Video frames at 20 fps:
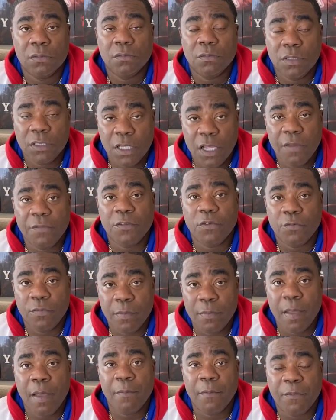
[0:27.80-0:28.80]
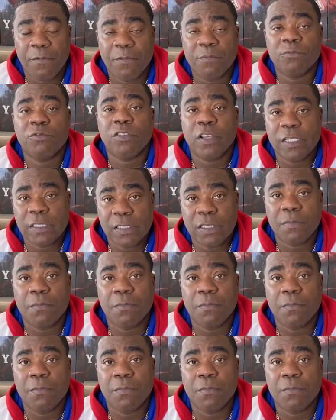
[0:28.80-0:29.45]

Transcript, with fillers: We love you. Remember, from Tracy